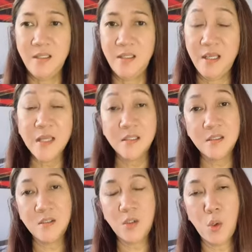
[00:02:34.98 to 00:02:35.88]
yes
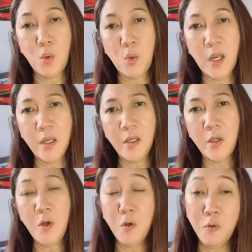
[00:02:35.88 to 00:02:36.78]
so I
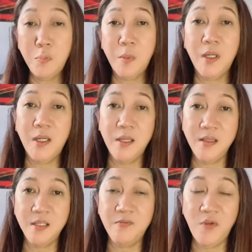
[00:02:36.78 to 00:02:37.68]
hope uh,
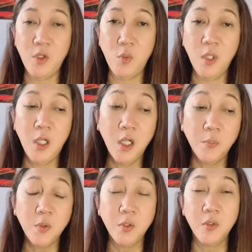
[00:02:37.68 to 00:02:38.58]
this video will
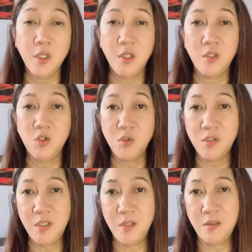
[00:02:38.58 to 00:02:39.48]
help you in
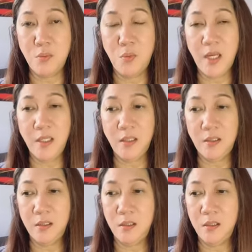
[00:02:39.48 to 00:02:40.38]
choosing the right
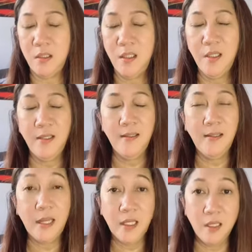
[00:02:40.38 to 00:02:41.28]
uh,
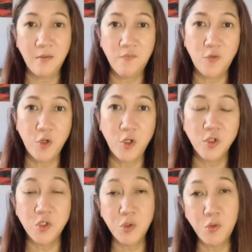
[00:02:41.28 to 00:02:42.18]
lighting for your
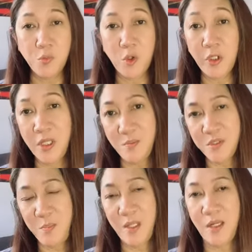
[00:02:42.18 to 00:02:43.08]
zoom or teams
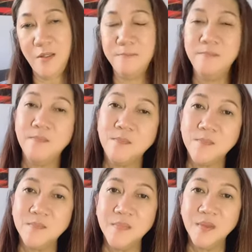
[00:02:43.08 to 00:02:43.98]
meeting
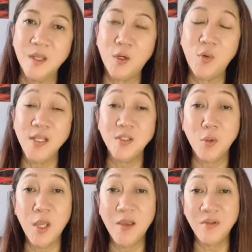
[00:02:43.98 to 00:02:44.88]
all right
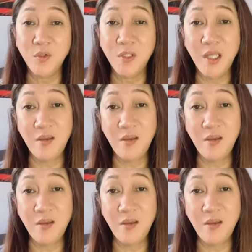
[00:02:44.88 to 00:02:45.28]
so have a good day